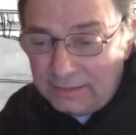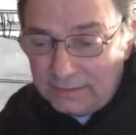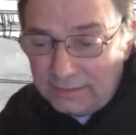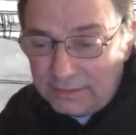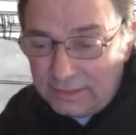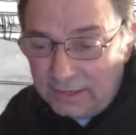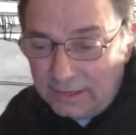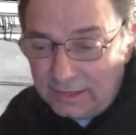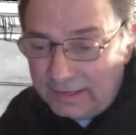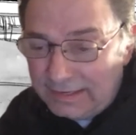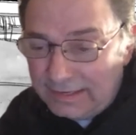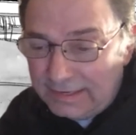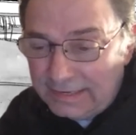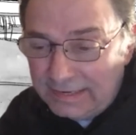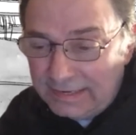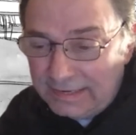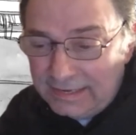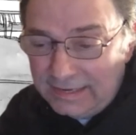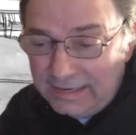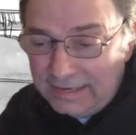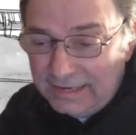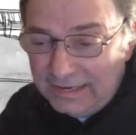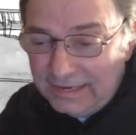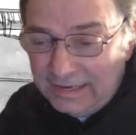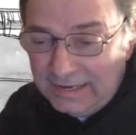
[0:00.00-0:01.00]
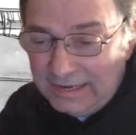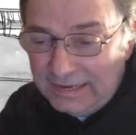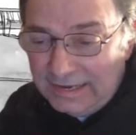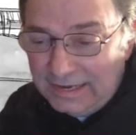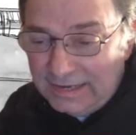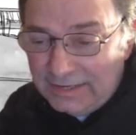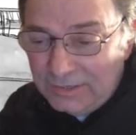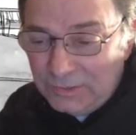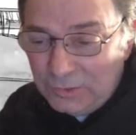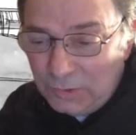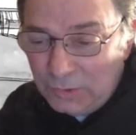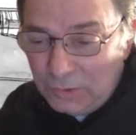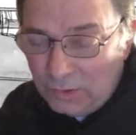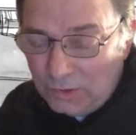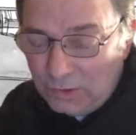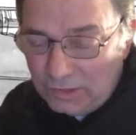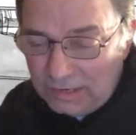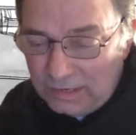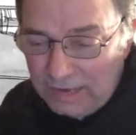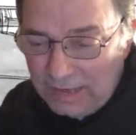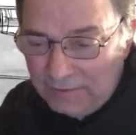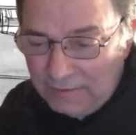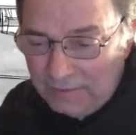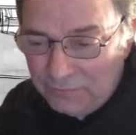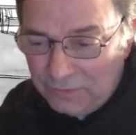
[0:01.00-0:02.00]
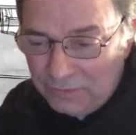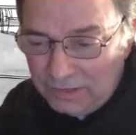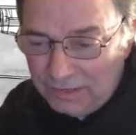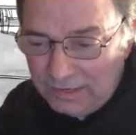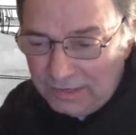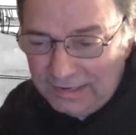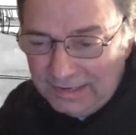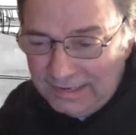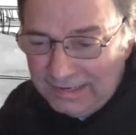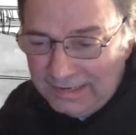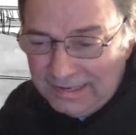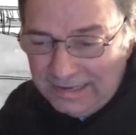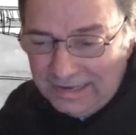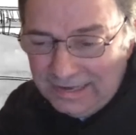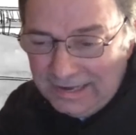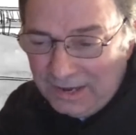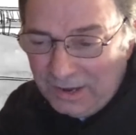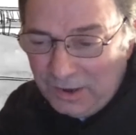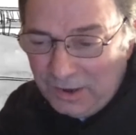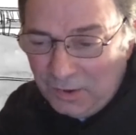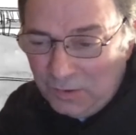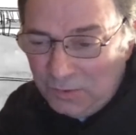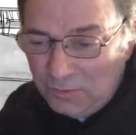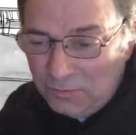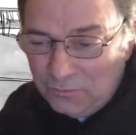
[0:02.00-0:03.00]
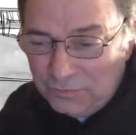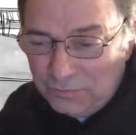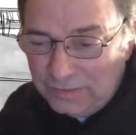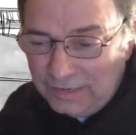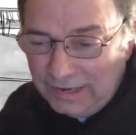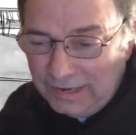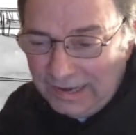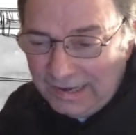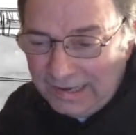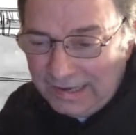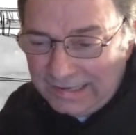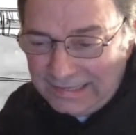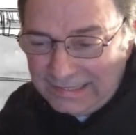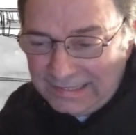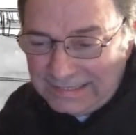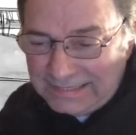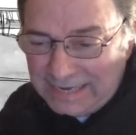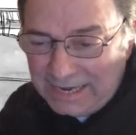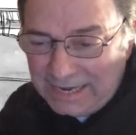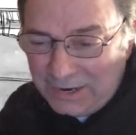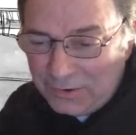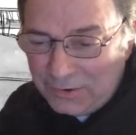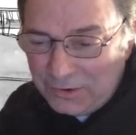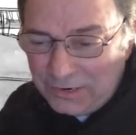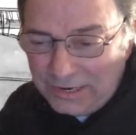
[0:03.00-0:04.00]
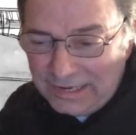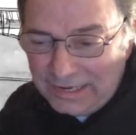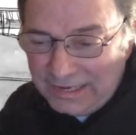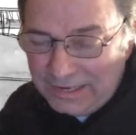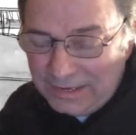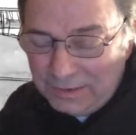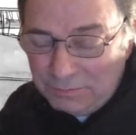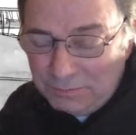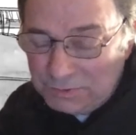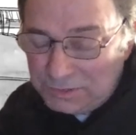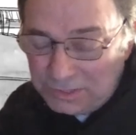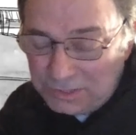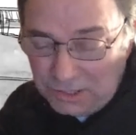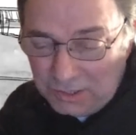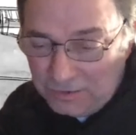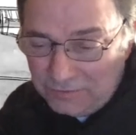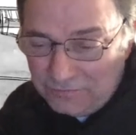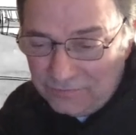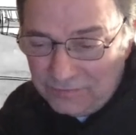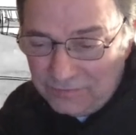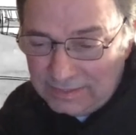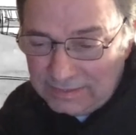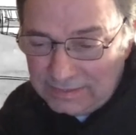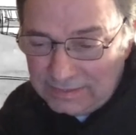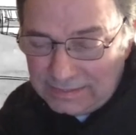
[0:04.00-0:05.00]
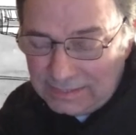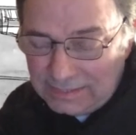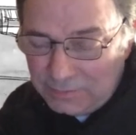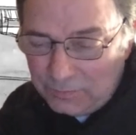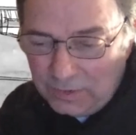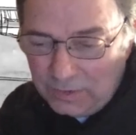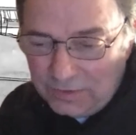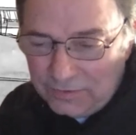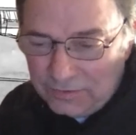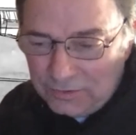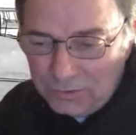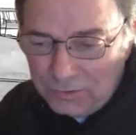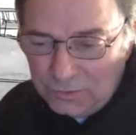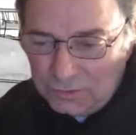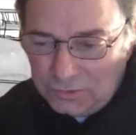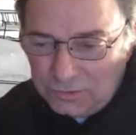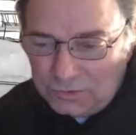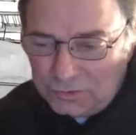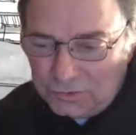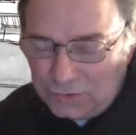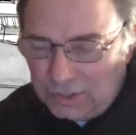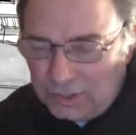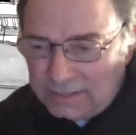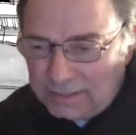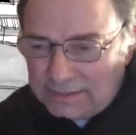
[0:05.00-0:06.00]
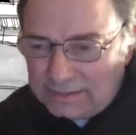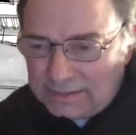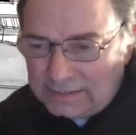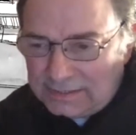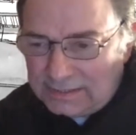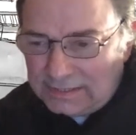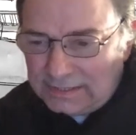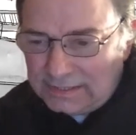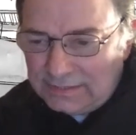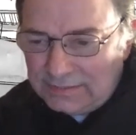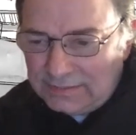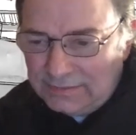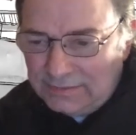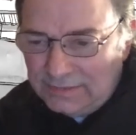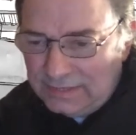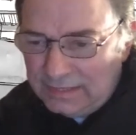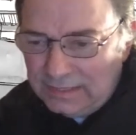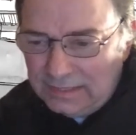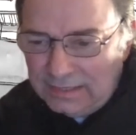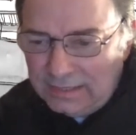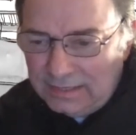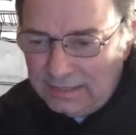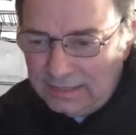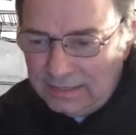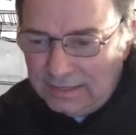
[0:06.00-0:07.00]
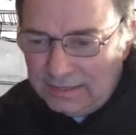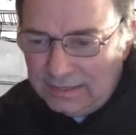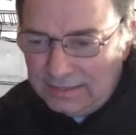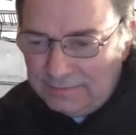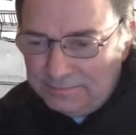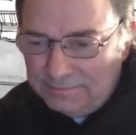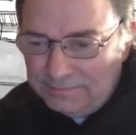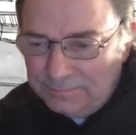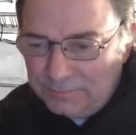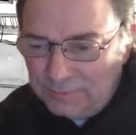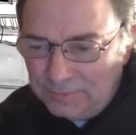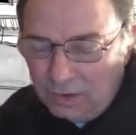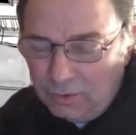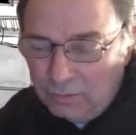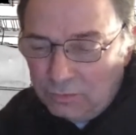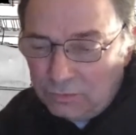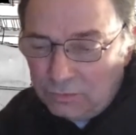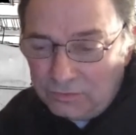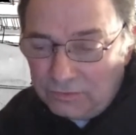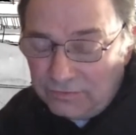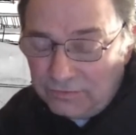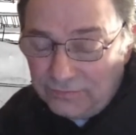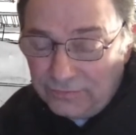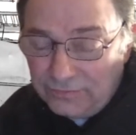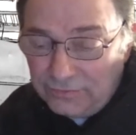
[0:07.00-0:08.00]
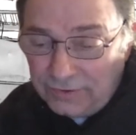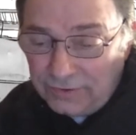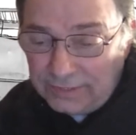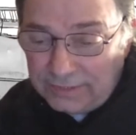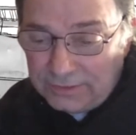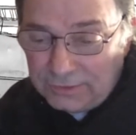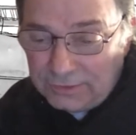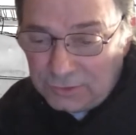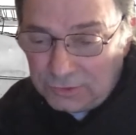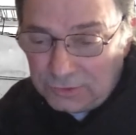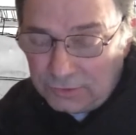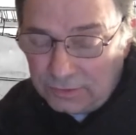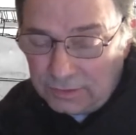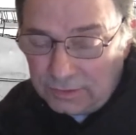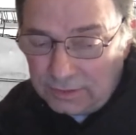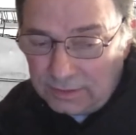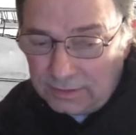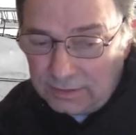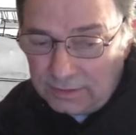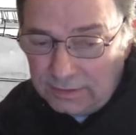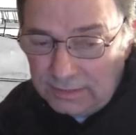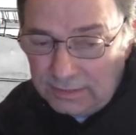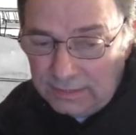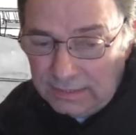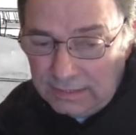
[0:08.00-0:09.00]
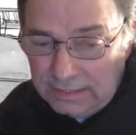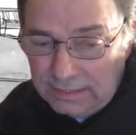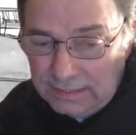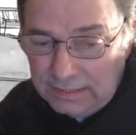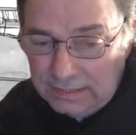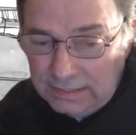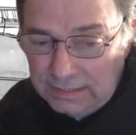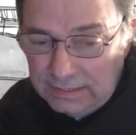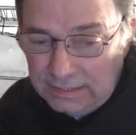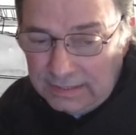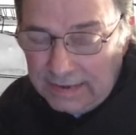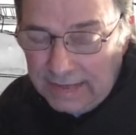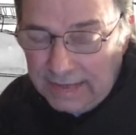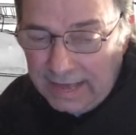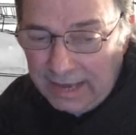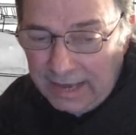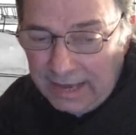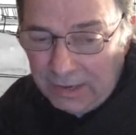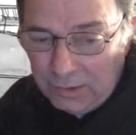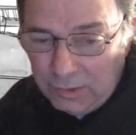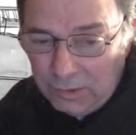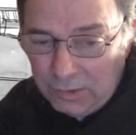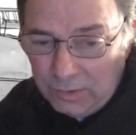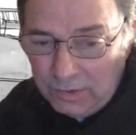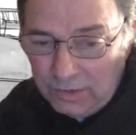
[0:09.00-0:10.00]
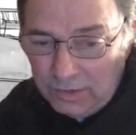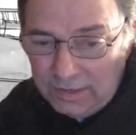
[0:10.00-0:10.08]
on your level of dietary observance and whether you trusted the owner of the restaurant. Now,